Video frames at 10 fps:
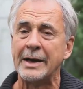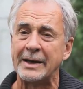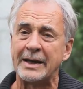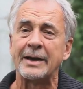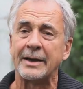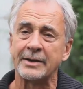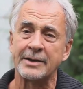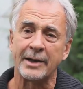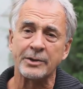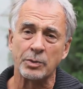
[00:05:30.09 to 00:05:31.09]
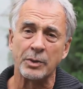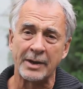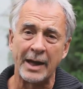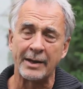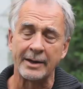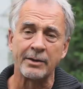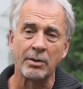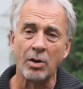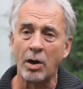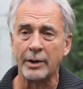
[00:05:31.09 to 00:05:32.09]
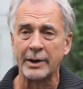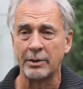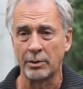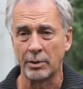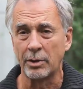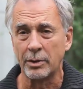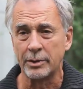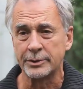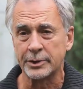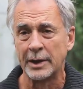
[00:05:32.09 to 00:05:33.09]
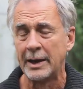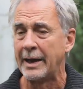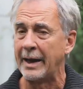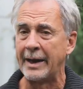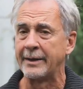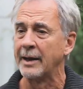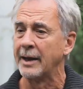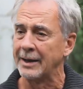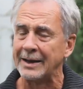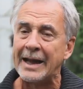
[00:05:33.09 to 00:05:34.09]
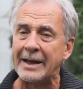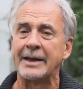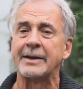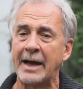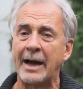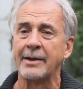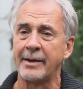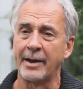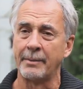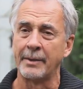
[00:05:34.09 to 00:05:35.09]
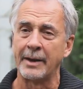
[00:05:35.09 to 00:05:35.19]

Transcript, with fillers: get in touch with that inner longing or urge and let it guide them.